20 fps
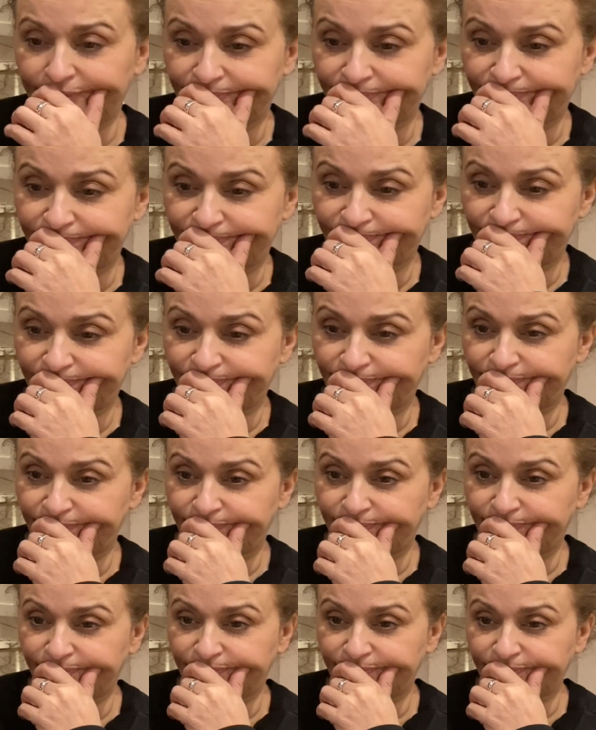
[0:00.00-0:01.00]

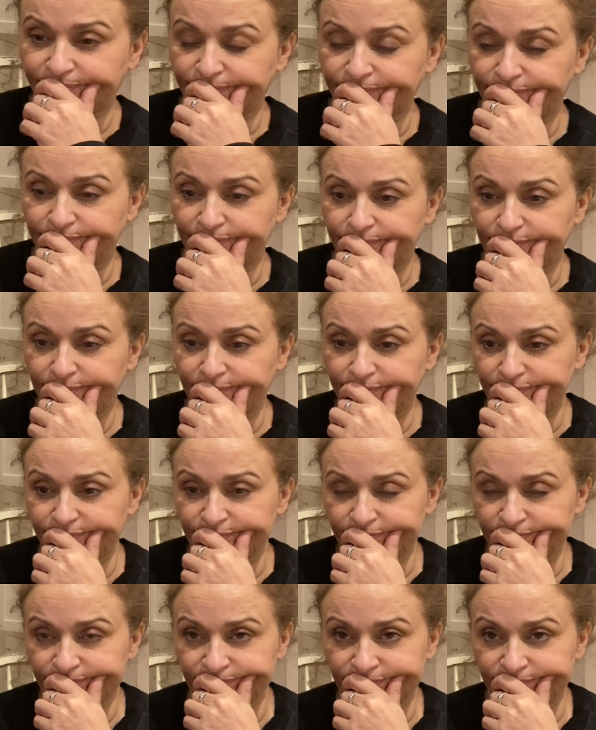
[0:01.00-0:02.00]

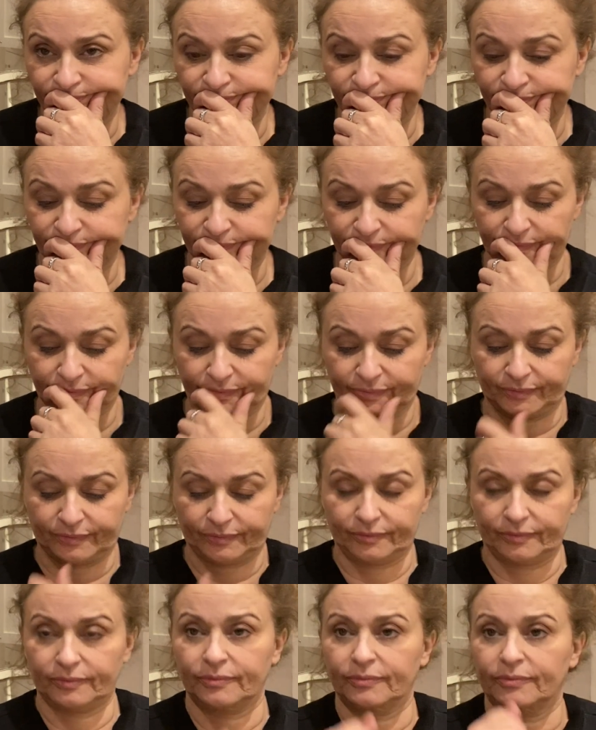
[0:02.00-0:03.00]

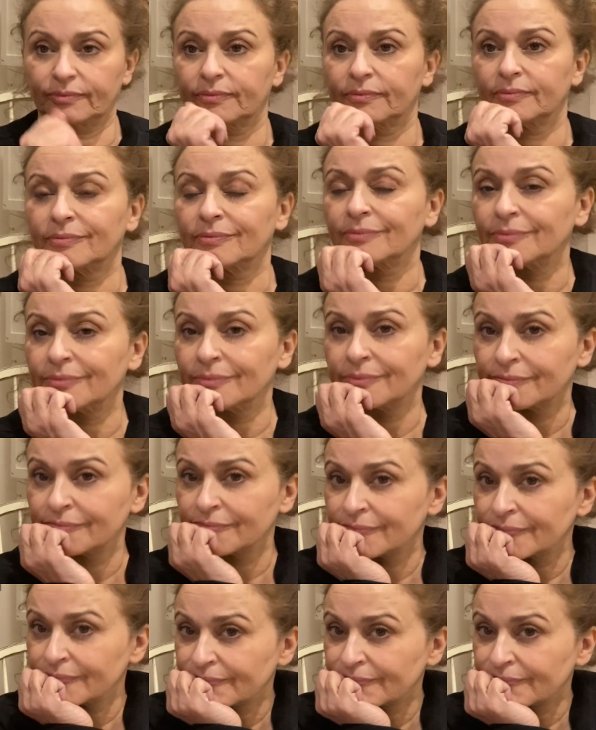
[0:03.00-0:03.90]
(silent)